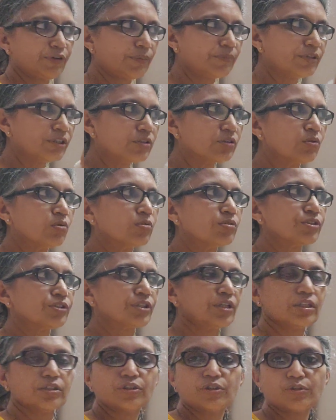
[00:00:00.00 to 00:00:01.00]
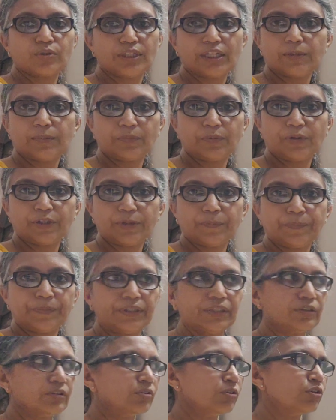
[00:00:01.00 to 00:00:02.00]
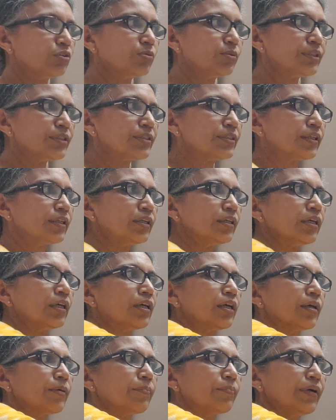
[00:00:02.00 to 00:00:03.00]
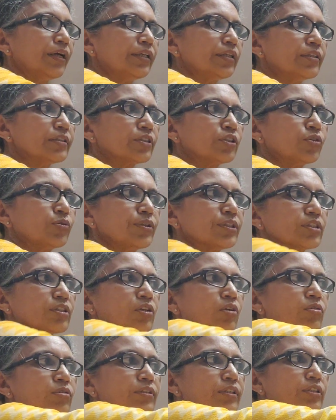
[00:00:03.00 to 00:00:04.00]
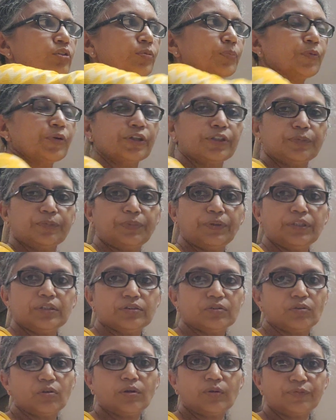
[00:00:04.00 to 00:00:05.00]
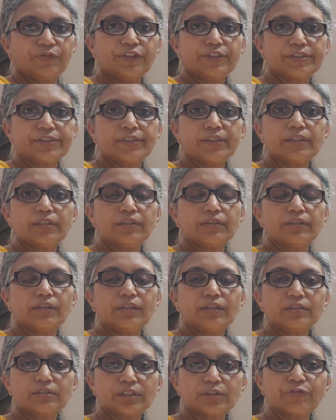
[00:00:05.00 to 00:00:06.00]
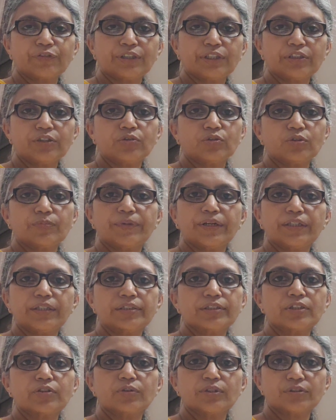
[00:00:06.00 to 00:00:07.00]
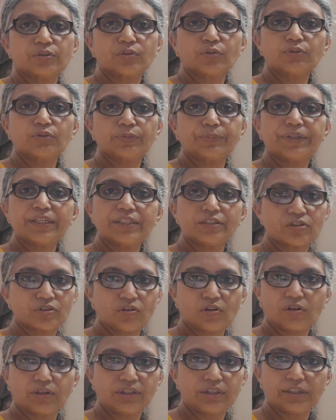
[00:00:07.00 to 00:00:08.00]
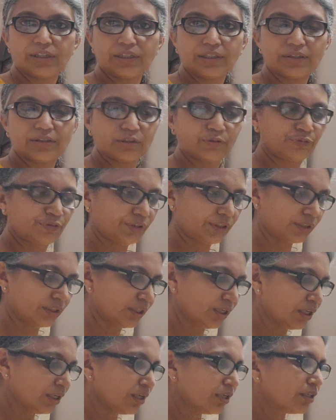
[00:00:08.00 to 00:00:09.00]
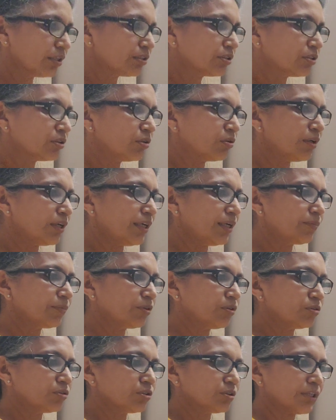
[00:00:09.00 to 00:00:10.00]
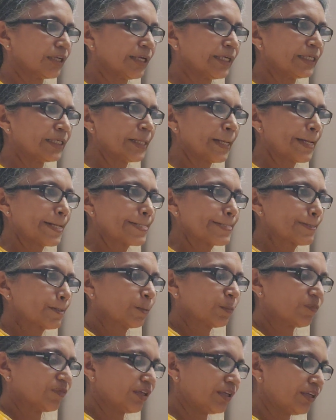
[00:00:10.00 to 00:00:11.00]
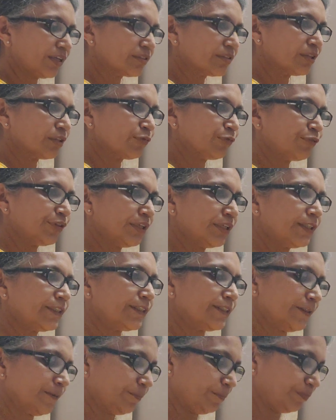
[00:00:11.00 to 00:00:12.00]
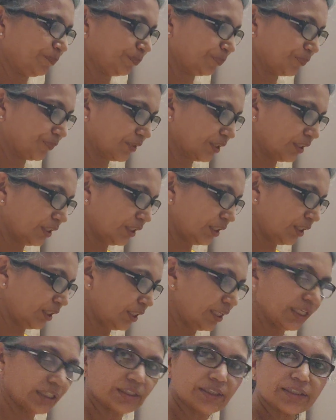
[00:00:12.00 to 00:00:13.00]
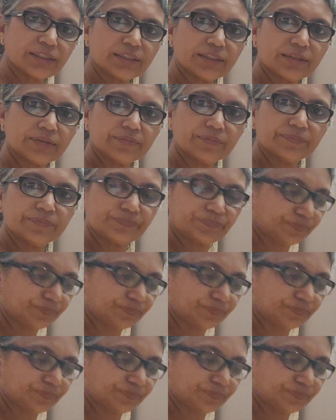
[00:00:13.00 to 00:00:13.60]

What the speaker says: from the source charge to that point P. So you will see minus q is closer to point P. So obviously the electric field due to minus q is going to be a stronger electric field. So I'm going to write electric field E net.